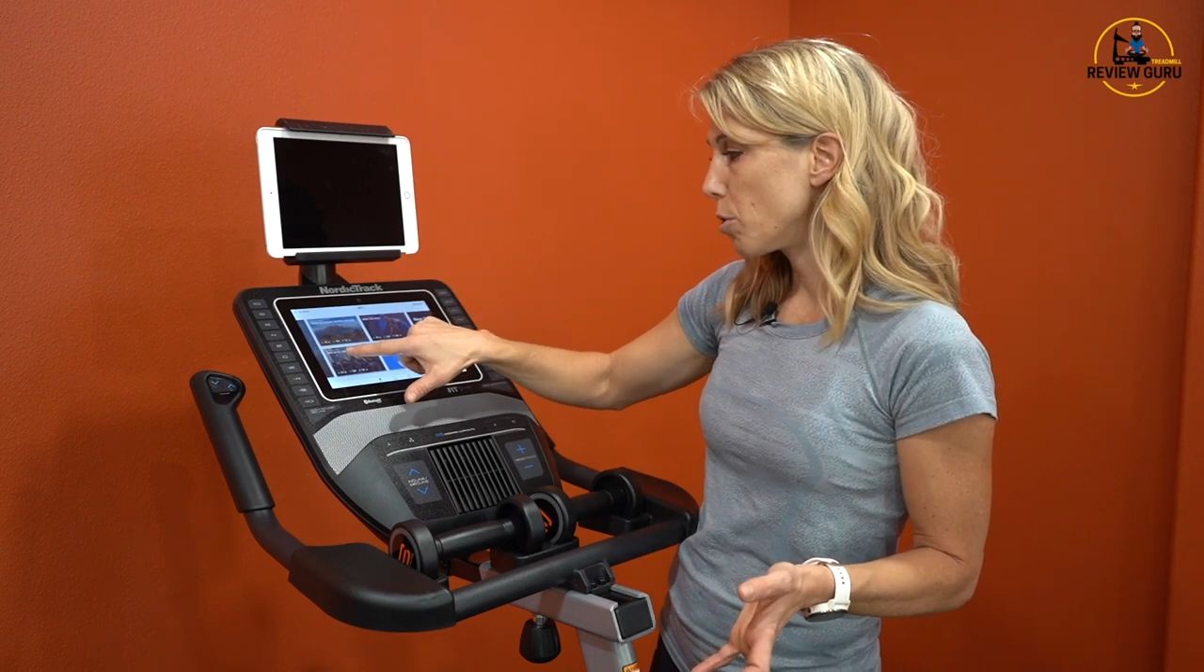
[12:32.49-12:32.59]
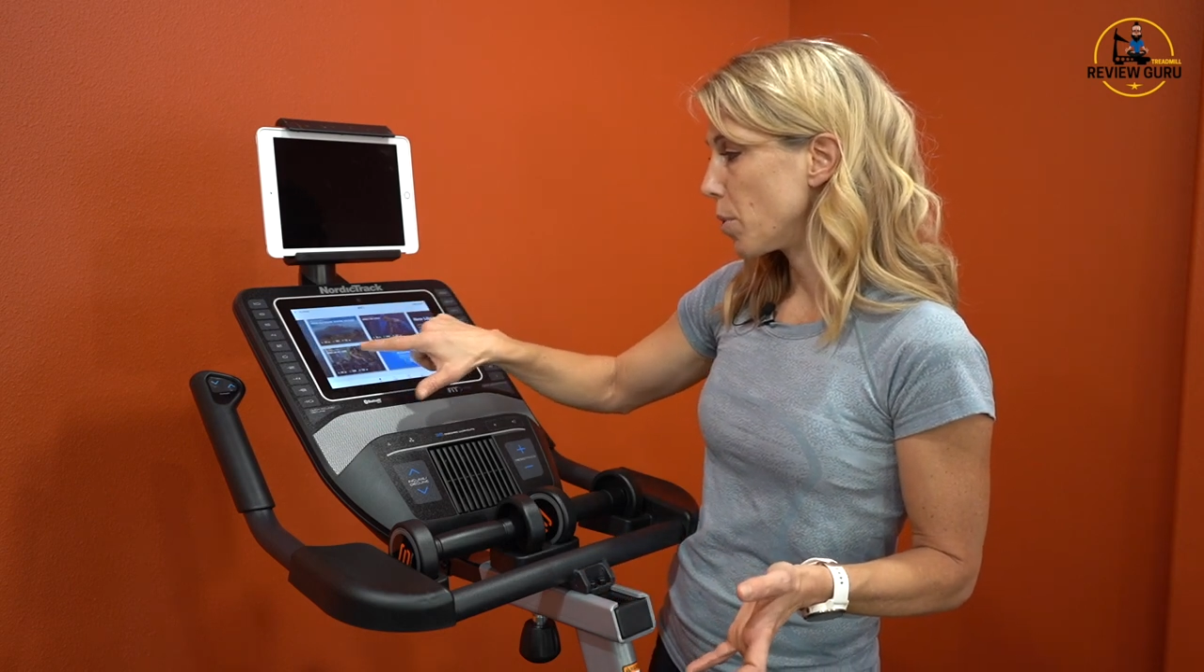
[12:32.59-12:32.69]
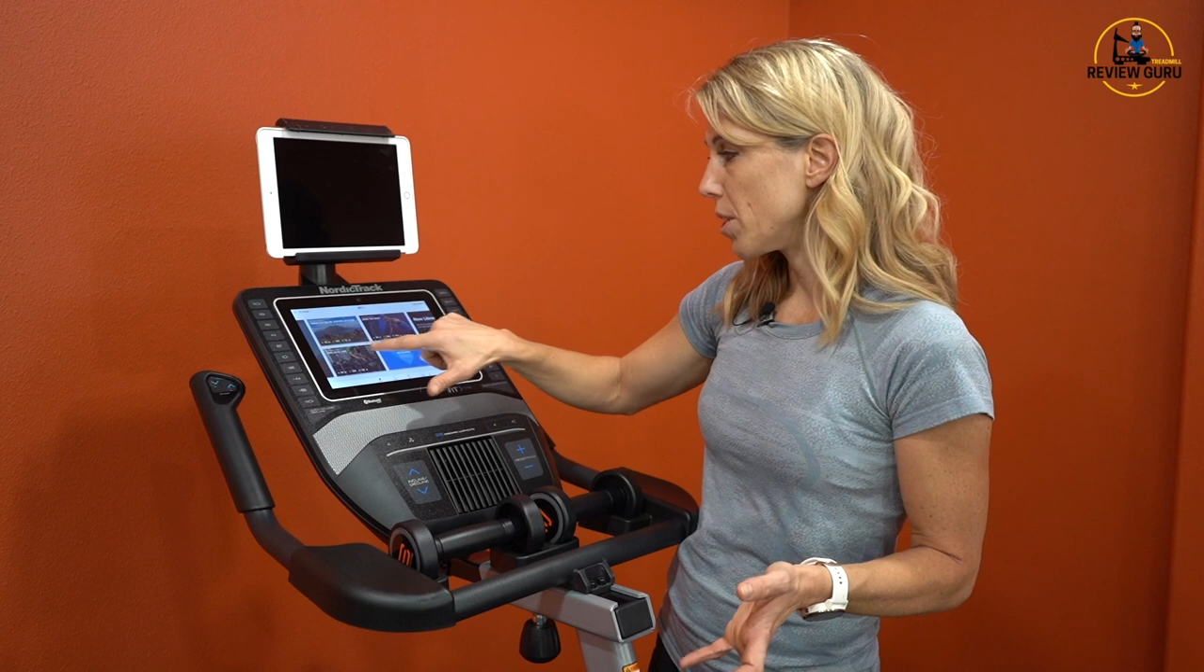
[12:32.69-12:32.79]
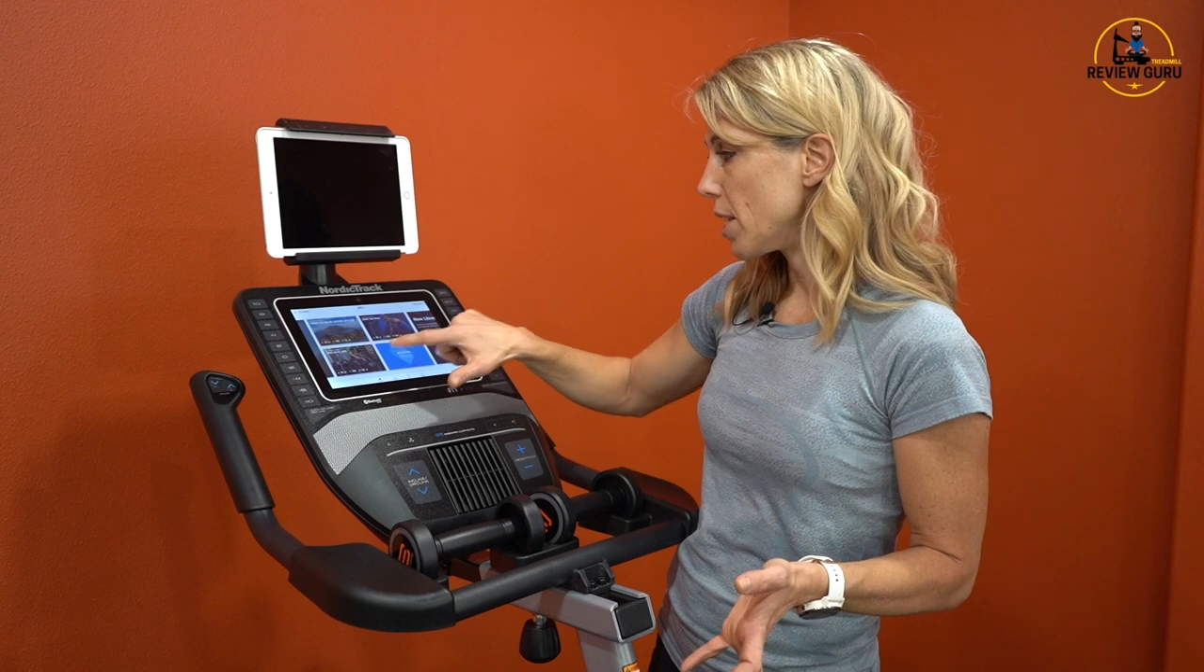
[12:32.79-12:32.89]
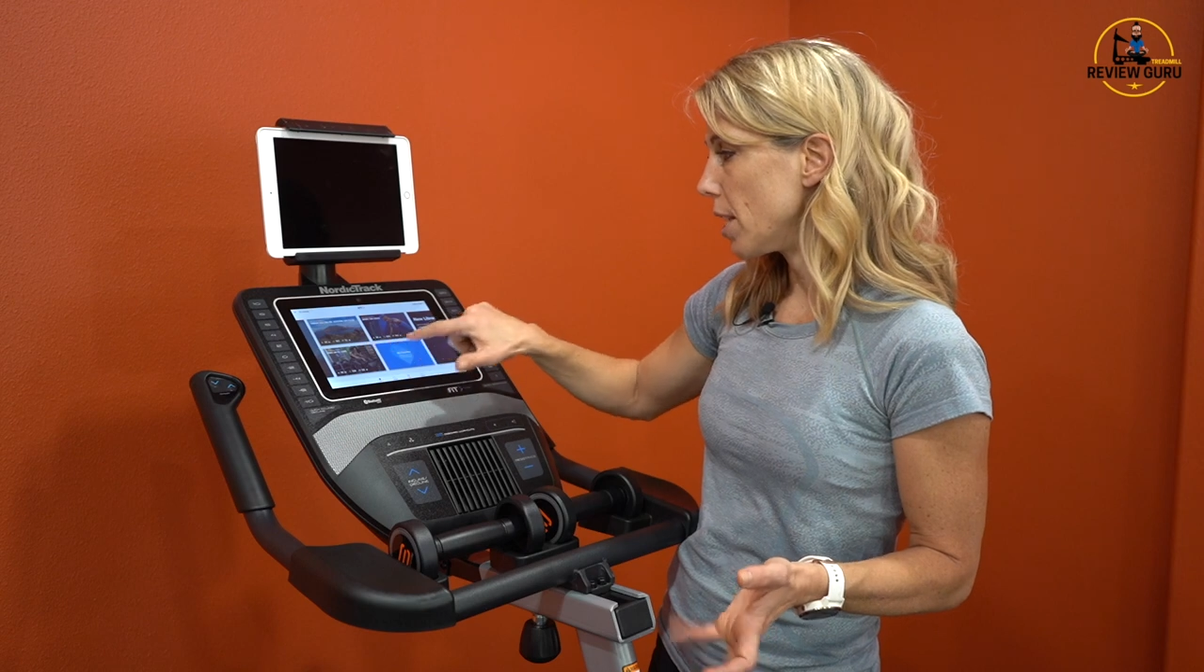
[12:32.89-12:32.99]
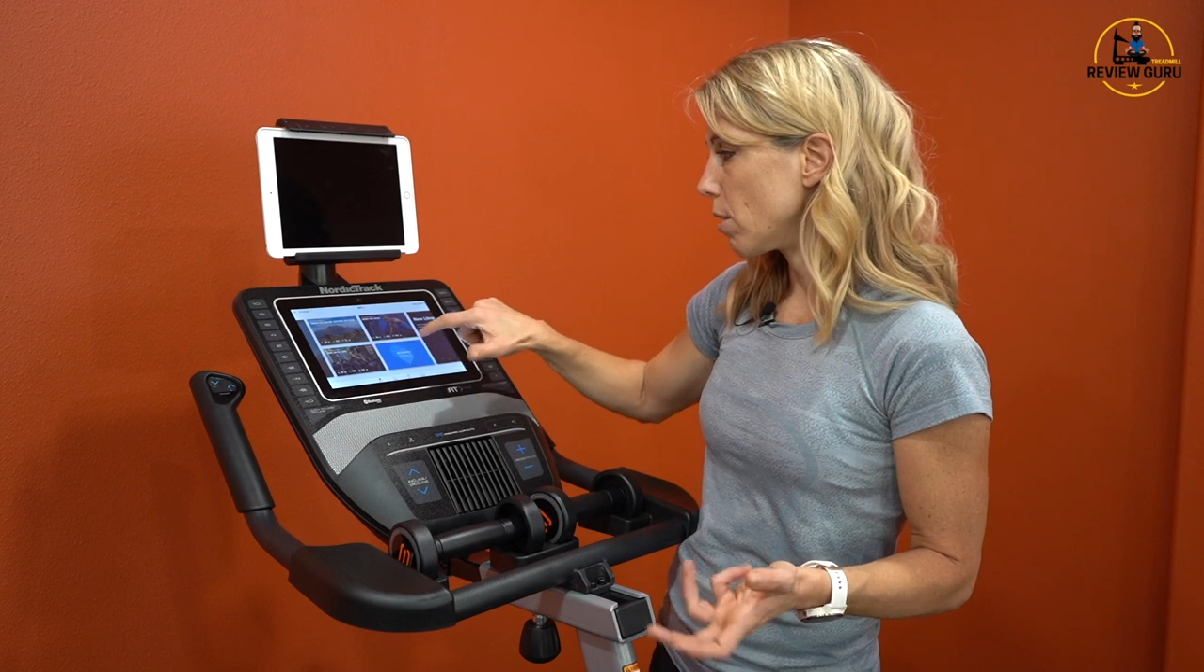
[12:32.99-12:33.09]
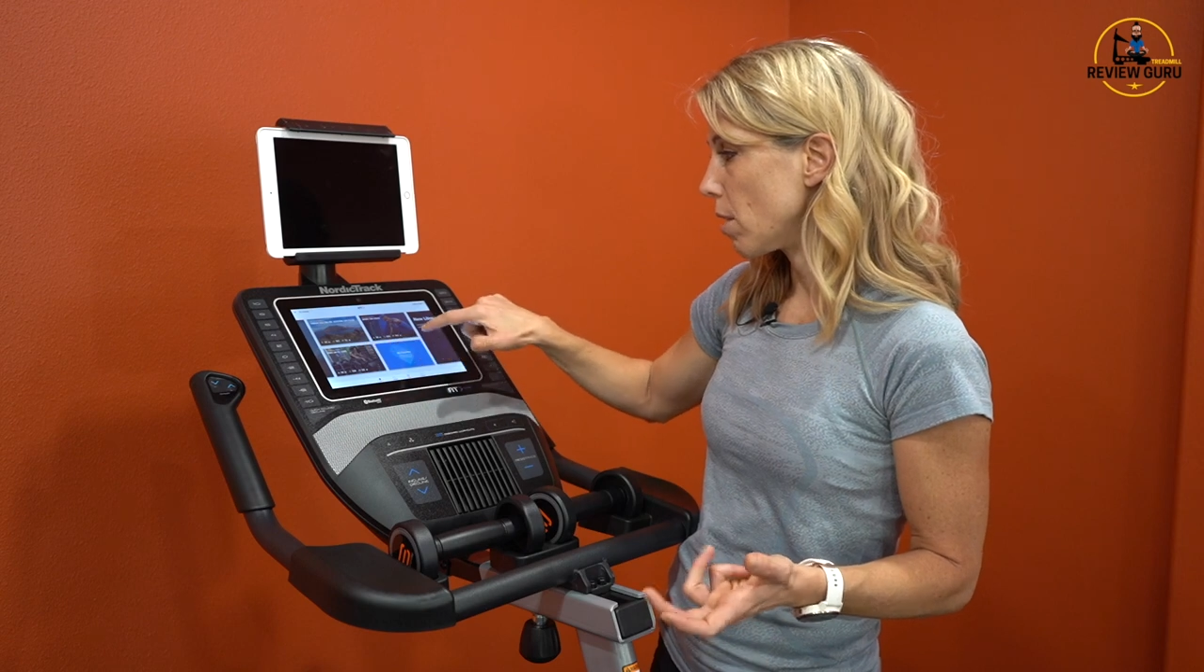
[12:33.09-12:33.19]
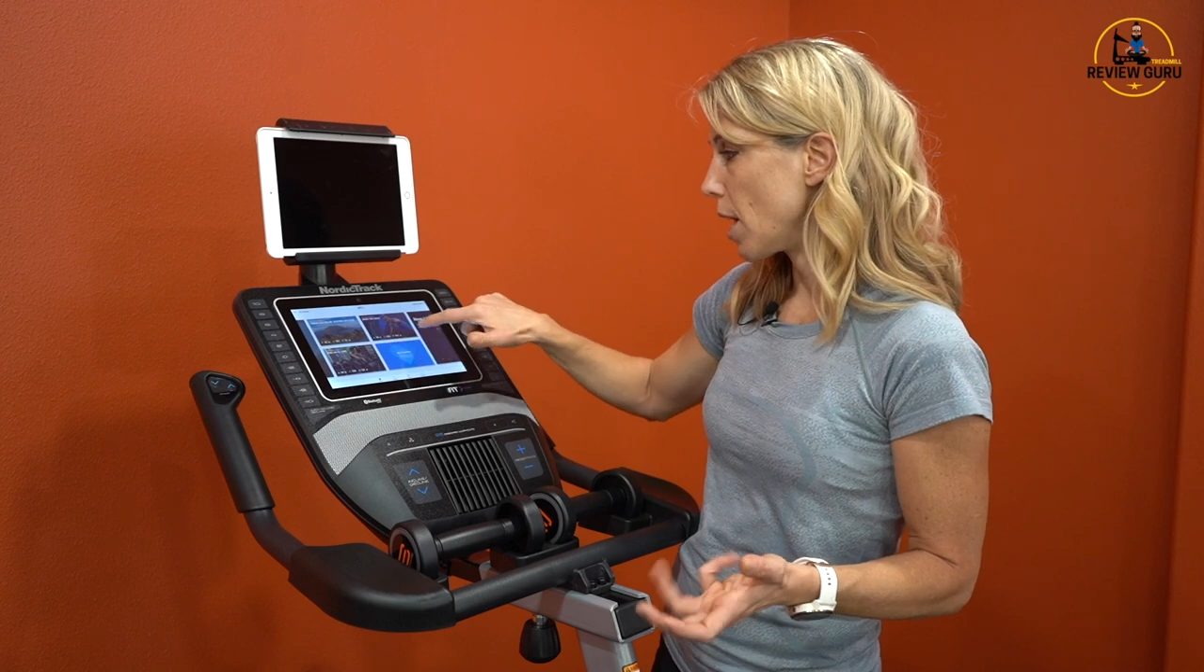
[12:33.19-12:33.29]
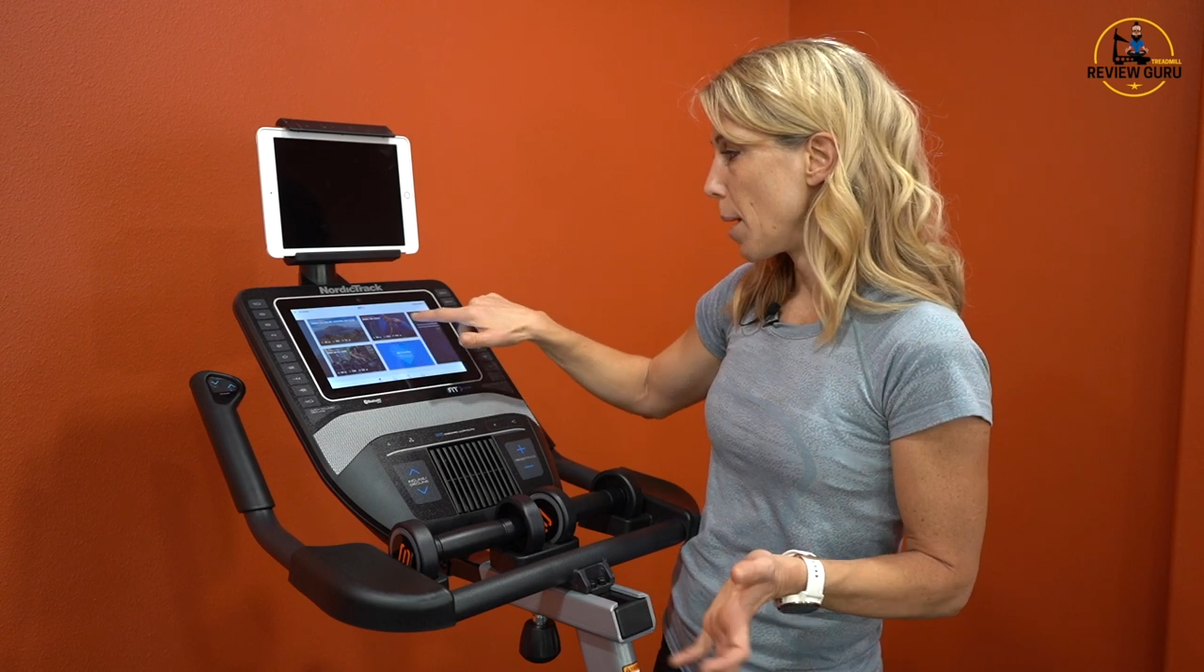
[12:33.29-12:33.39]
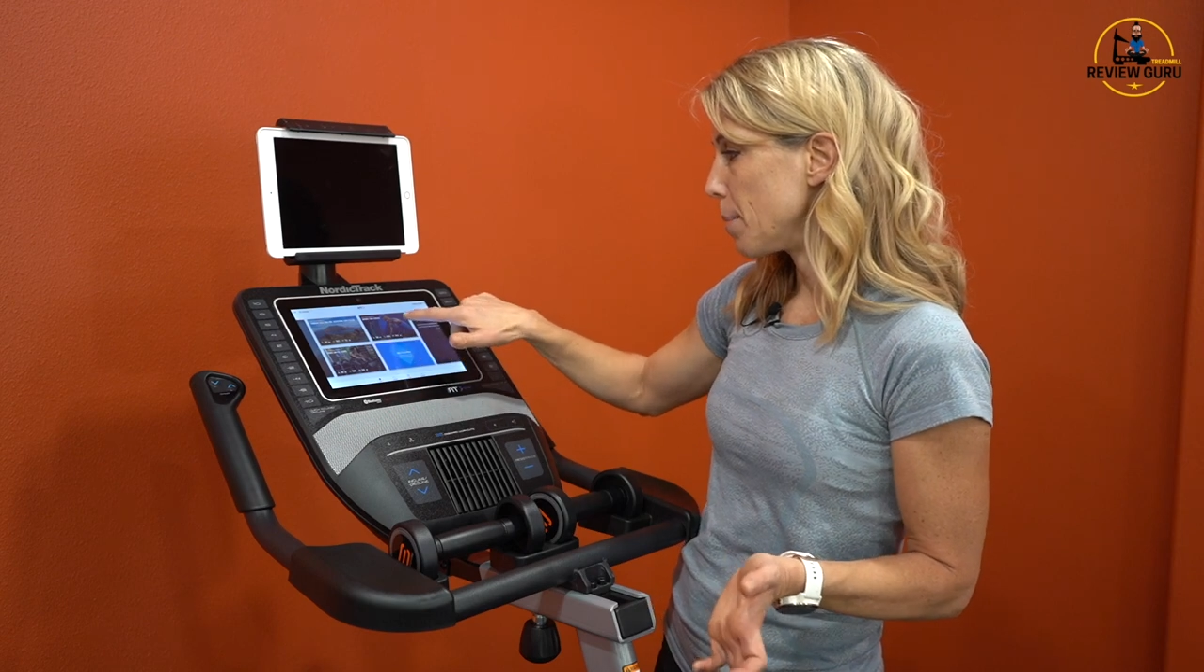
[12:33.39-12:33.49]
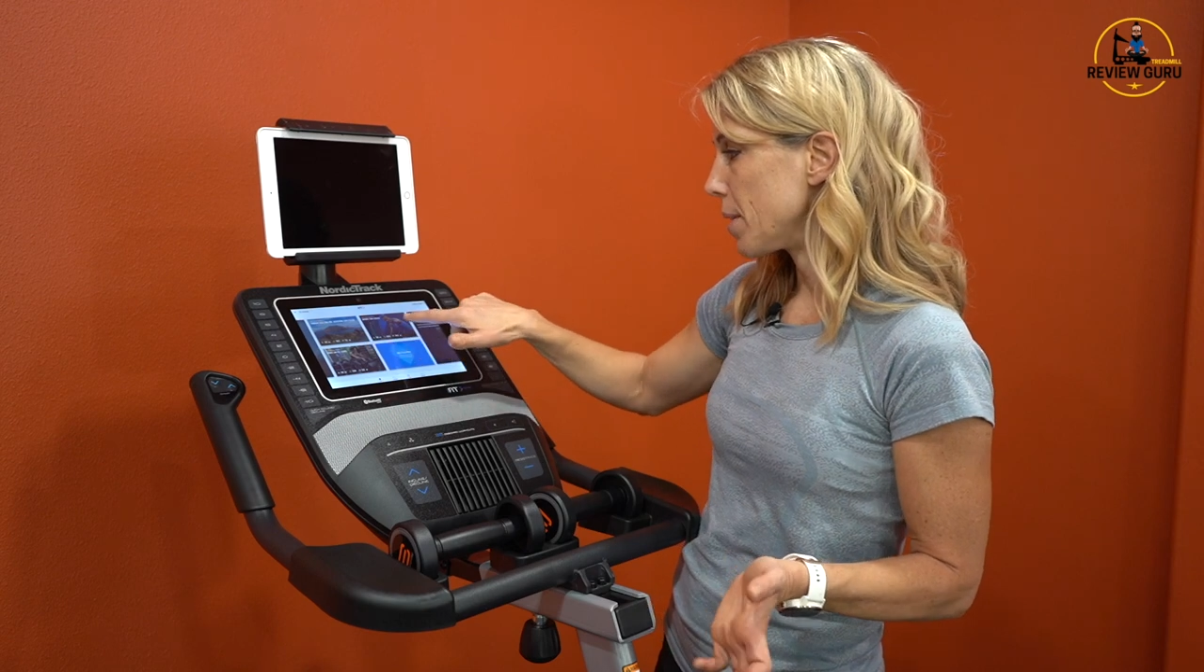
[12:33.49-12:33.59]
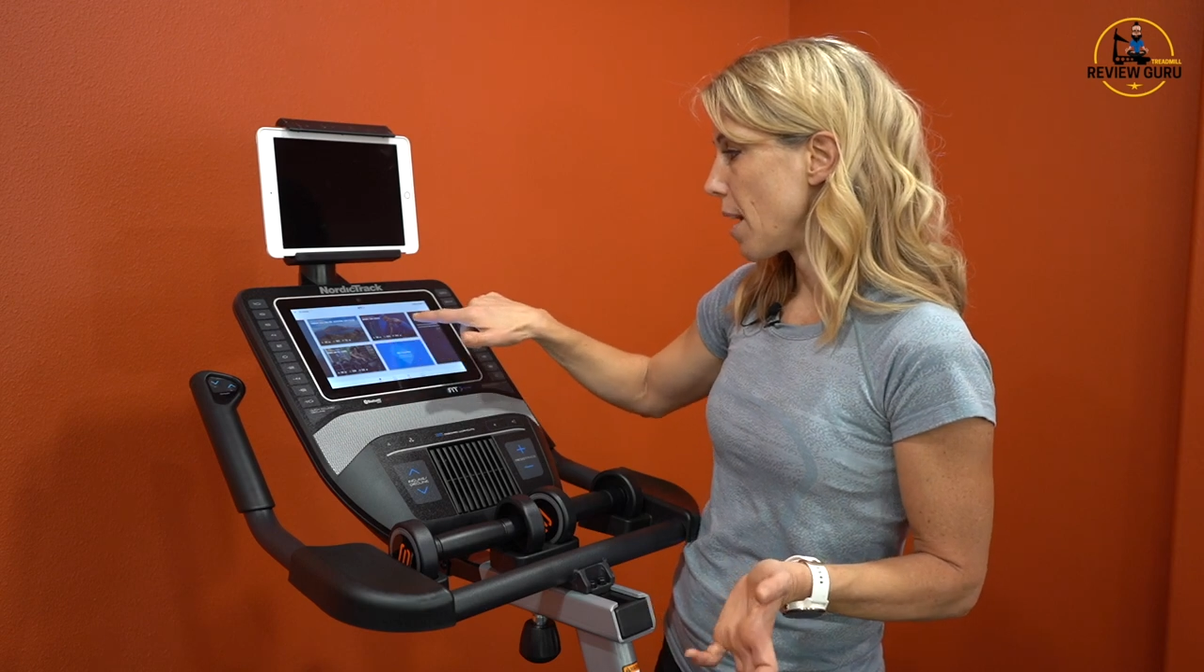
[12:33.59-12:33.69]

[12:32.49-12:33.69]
sprints and hill climbs,